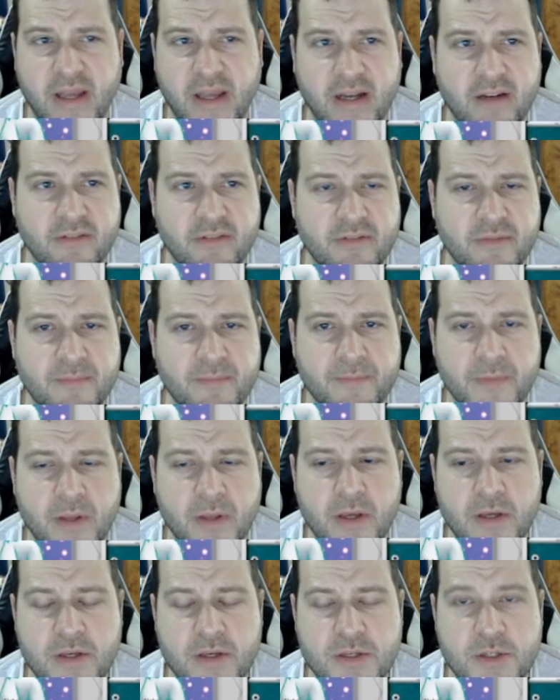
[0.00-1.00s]
active.
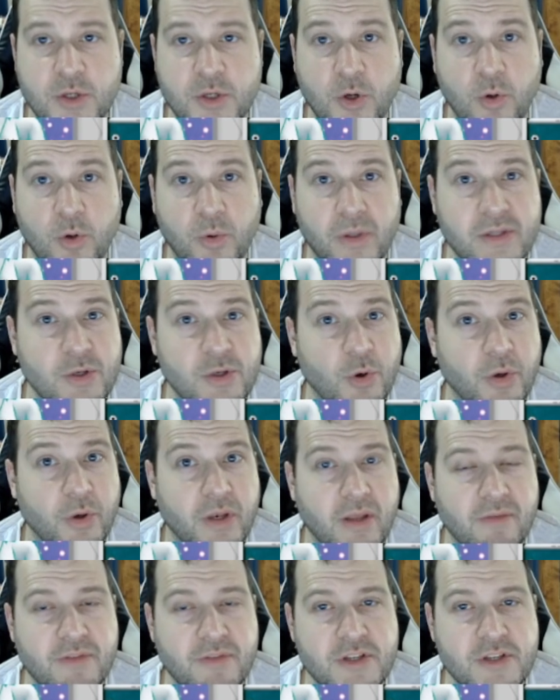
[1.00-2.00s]
So let's go ahead and
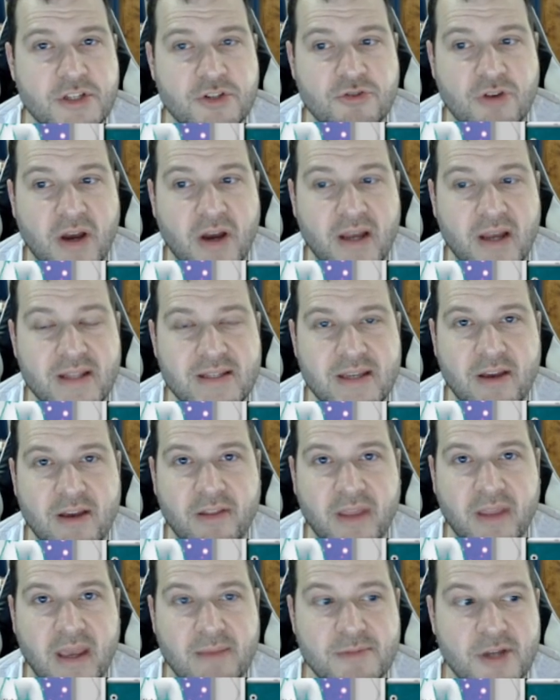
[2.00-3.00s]
give this a try and see how
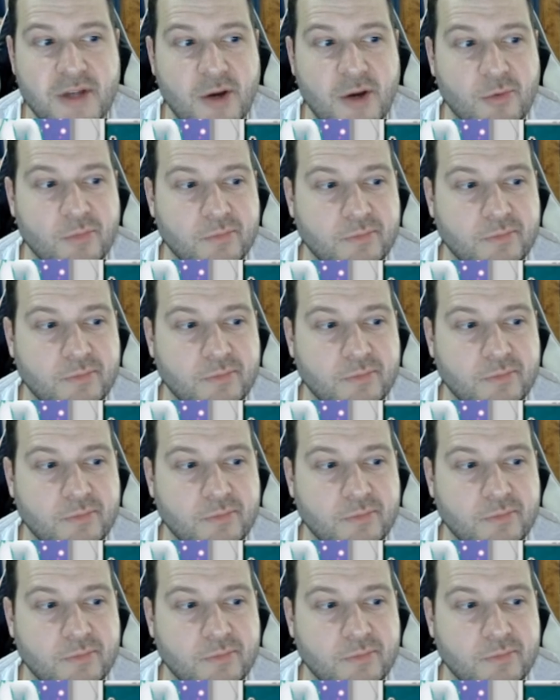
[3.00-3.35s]
the games go.